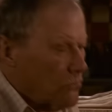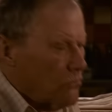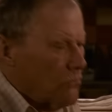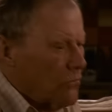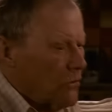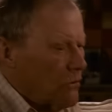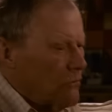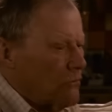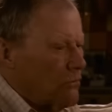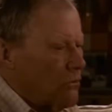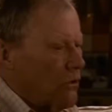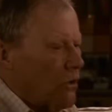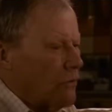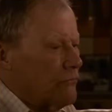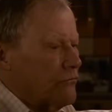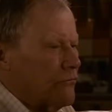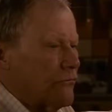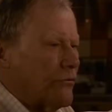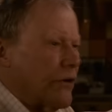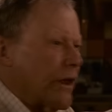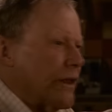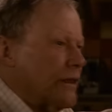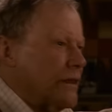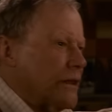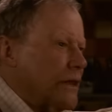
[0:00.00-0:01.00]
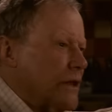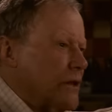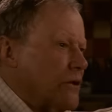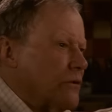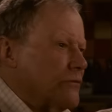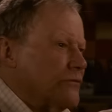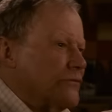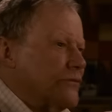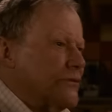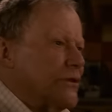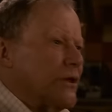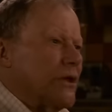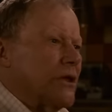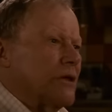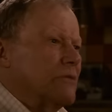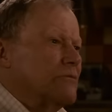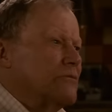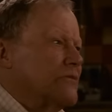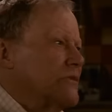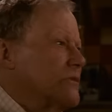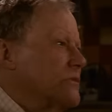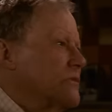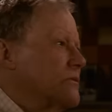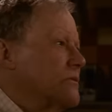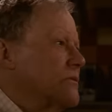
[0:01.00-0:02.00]
We were on friendly enough
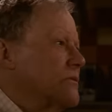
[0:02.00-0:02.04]
terms.